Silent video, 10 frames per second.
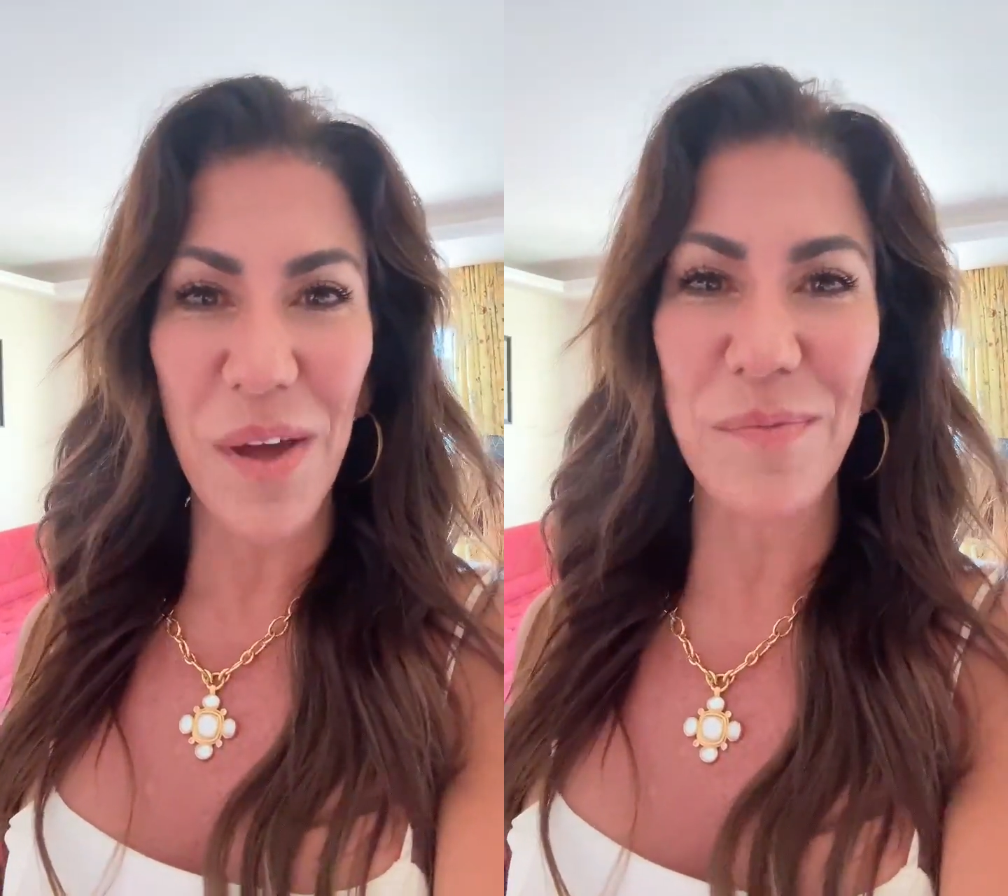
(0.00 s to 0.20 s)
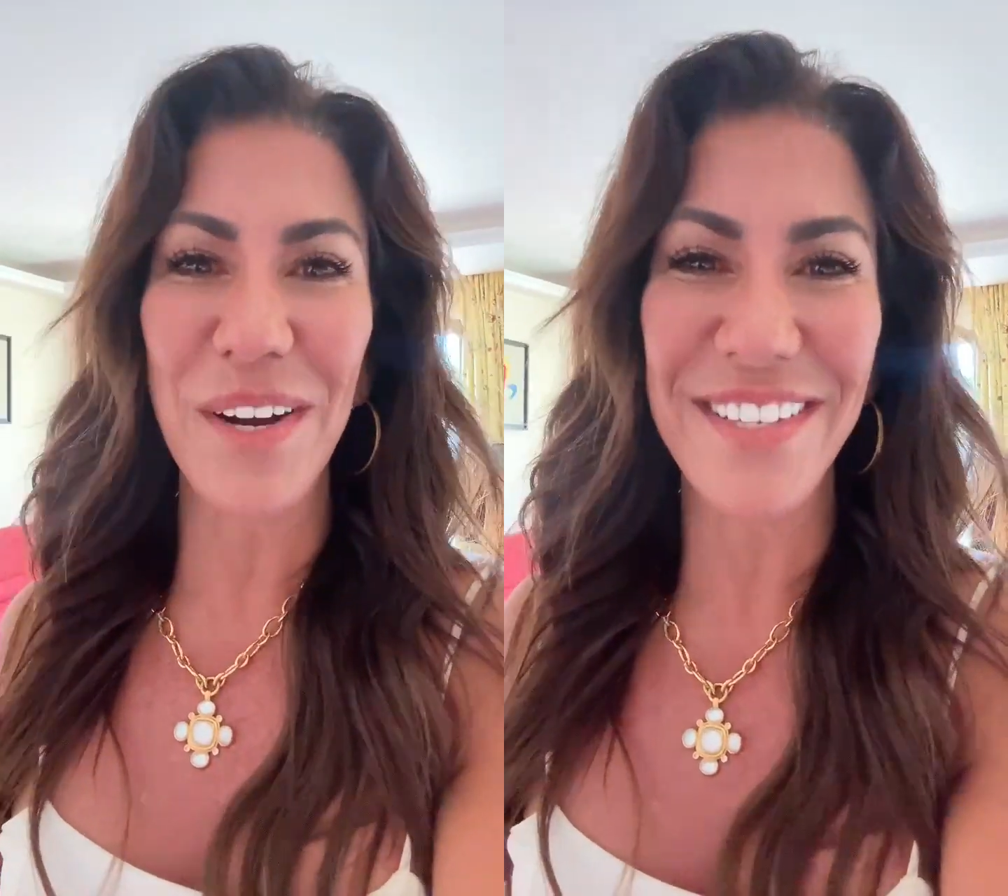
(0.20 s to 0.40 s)

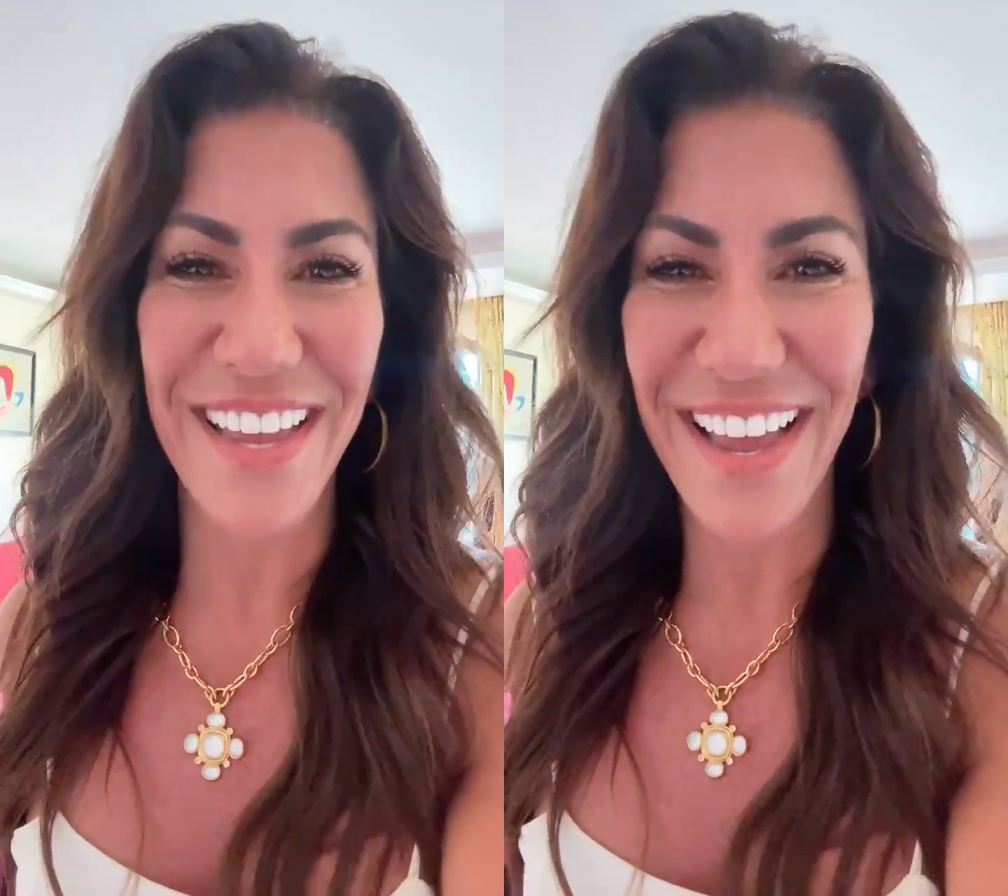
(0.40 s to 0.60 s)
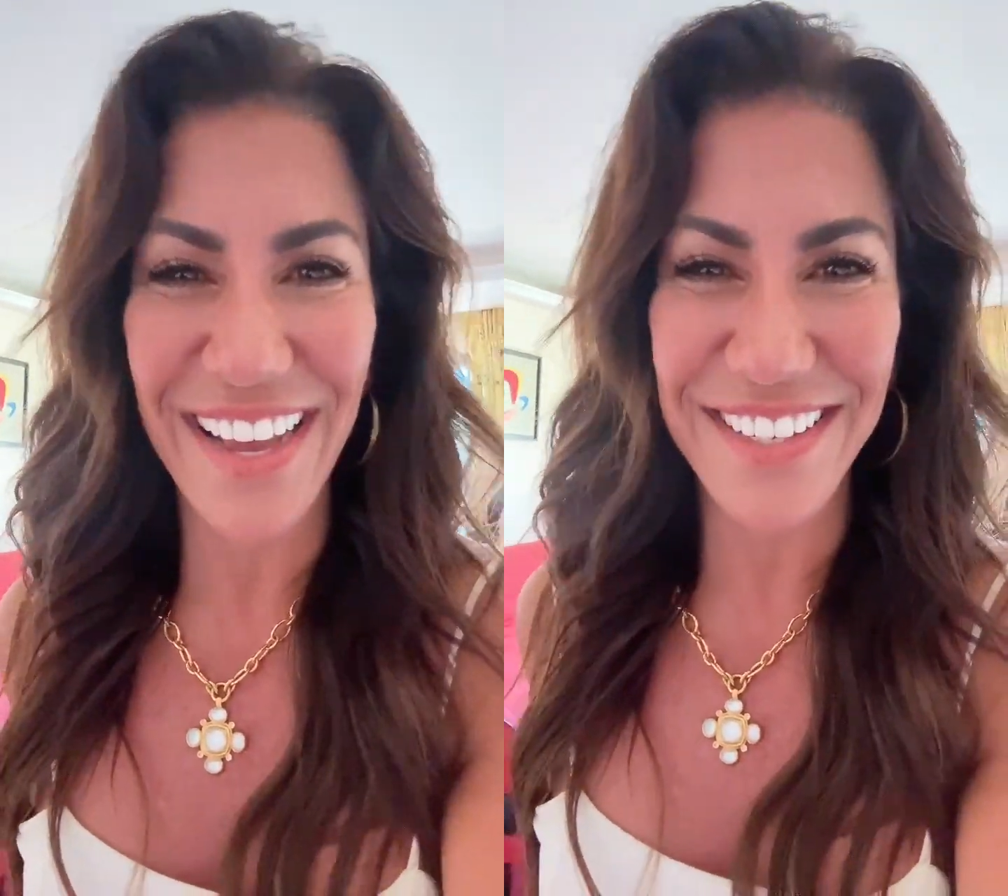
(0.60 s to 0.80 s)
what
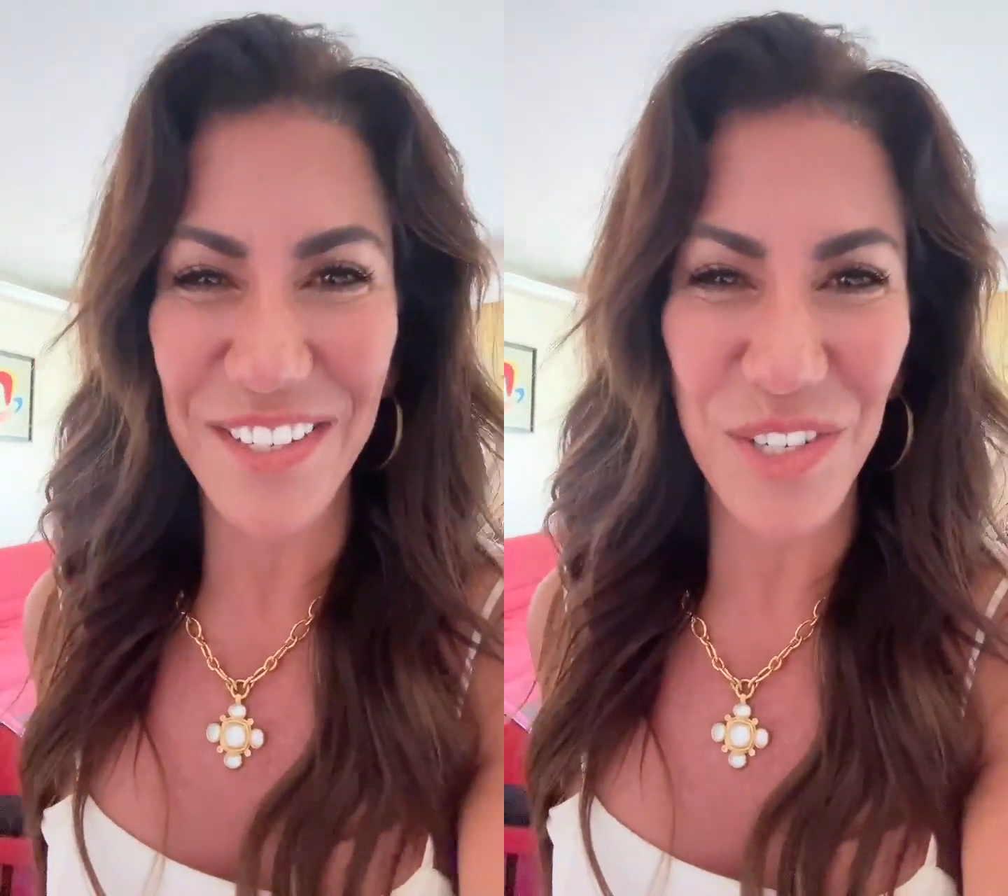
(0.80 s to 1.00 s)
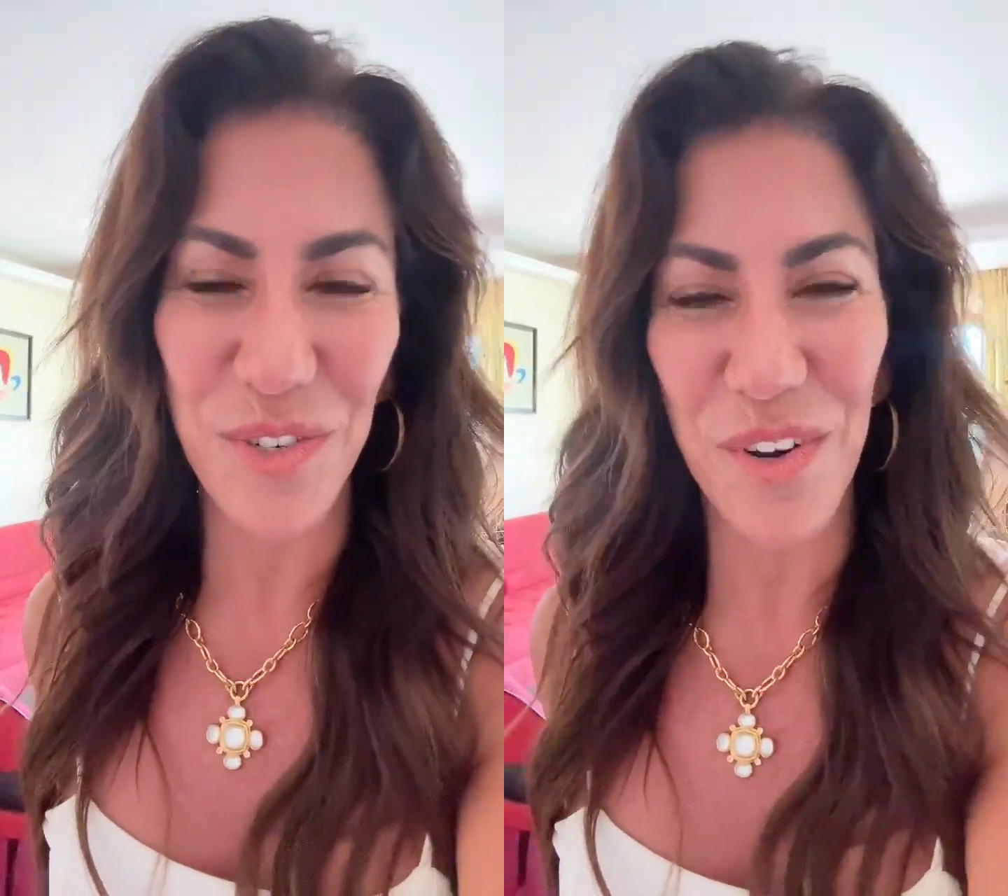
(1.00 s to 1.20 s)
Marseille has
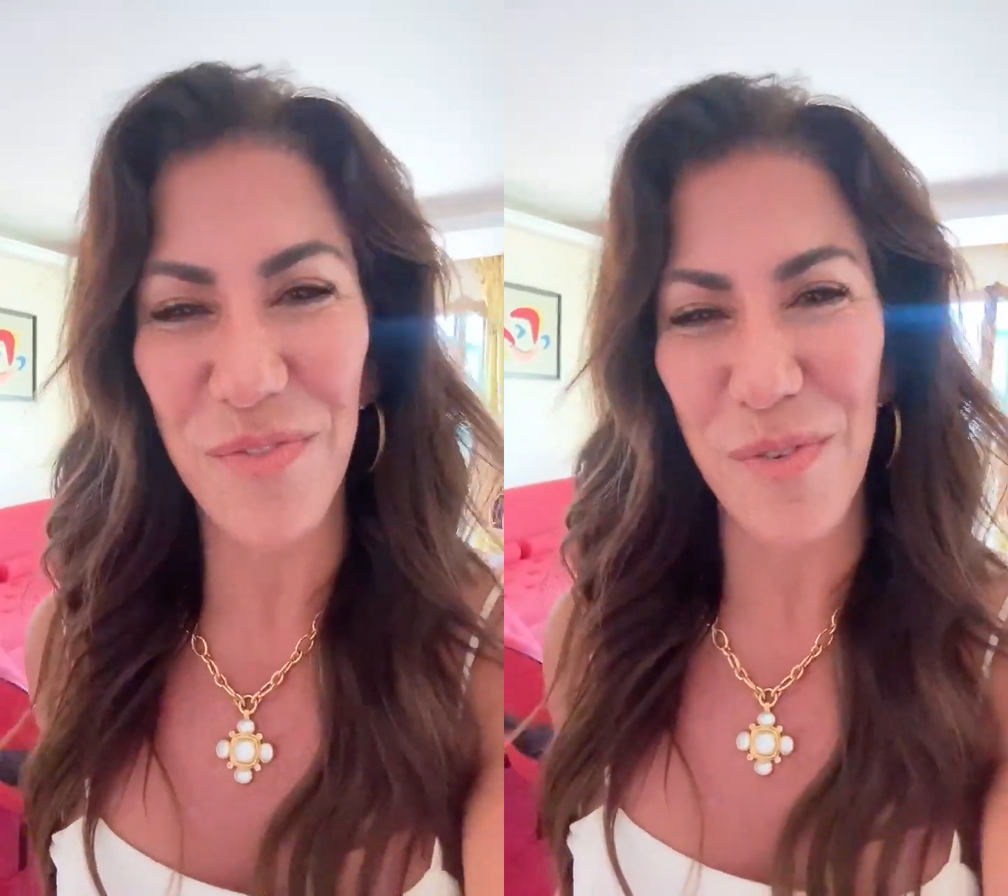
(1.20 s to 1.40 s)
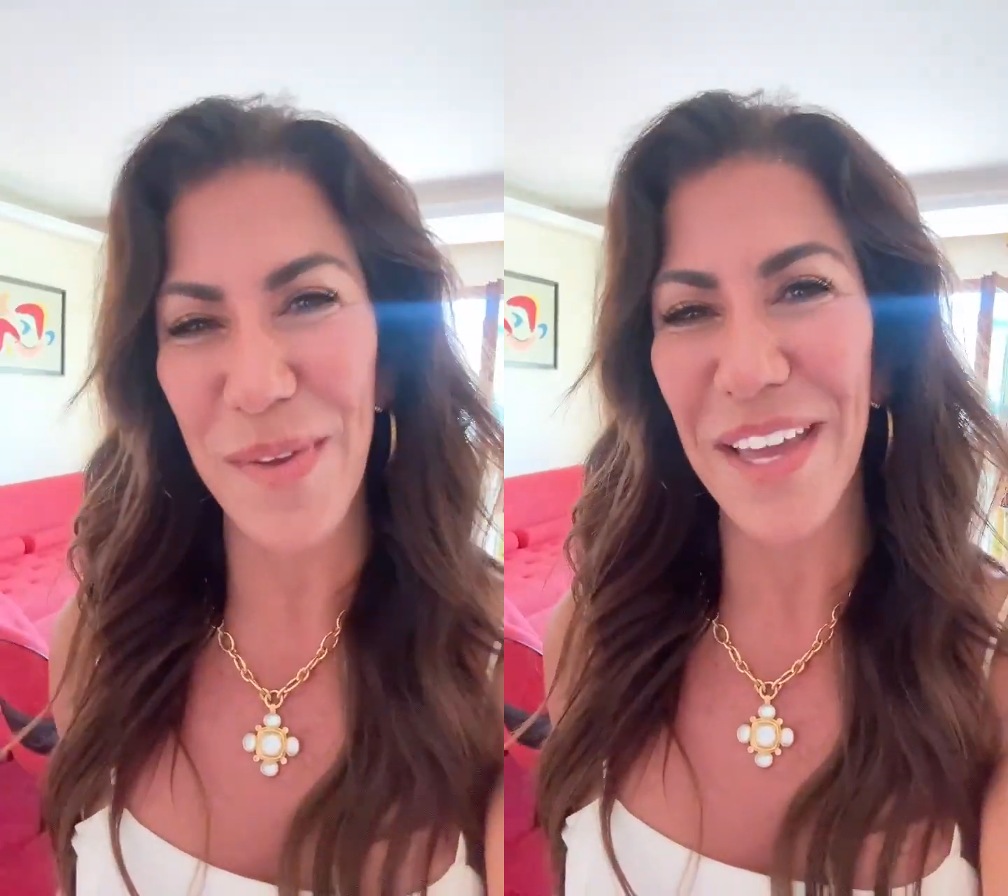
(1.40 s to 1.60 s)
in store
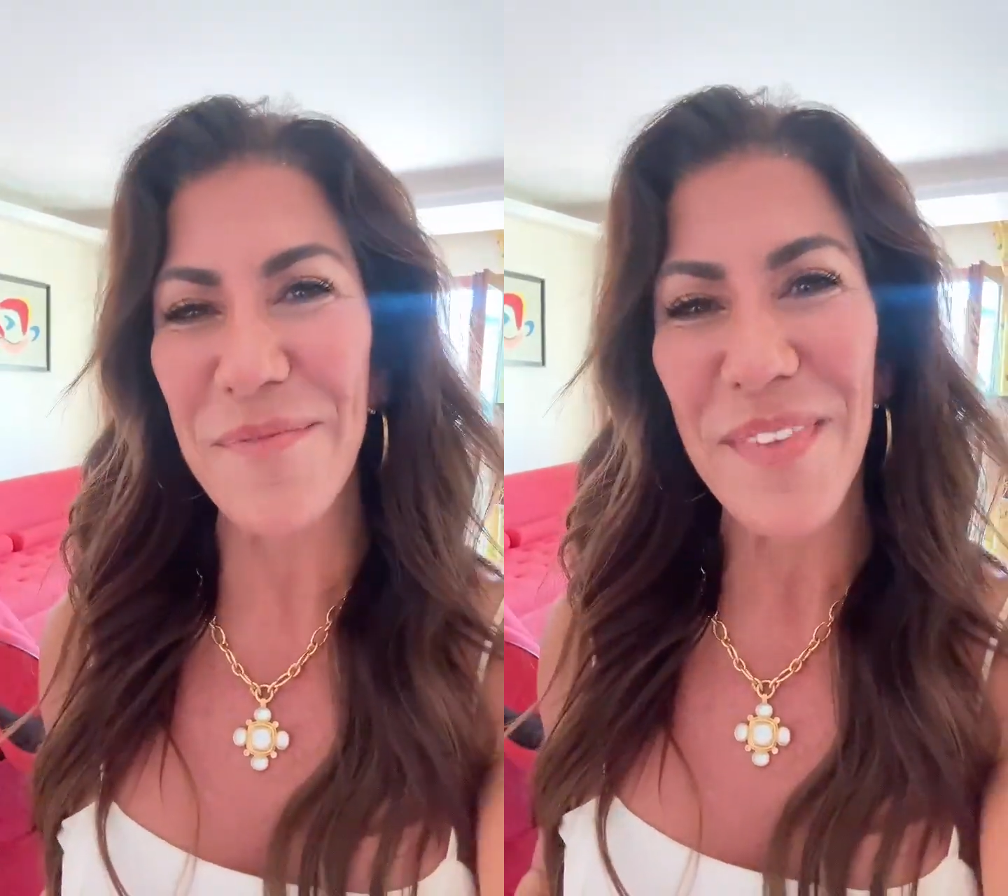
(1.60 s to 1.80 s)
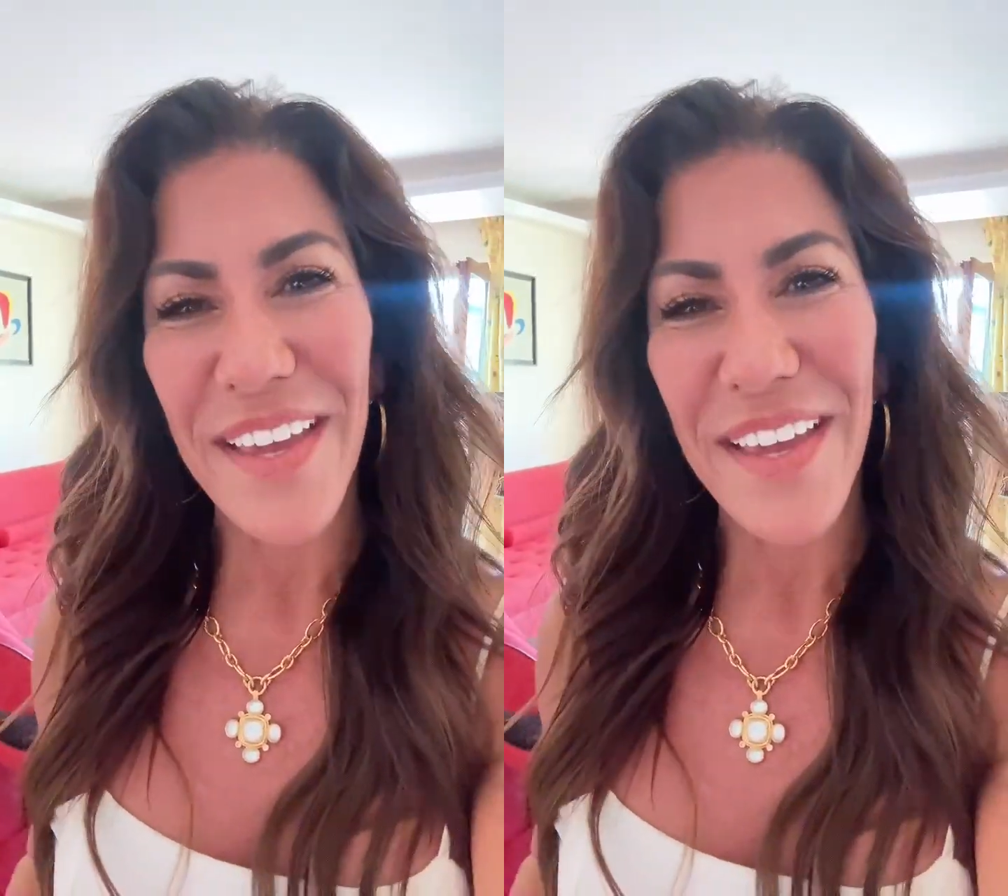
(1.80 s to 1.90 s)
for me.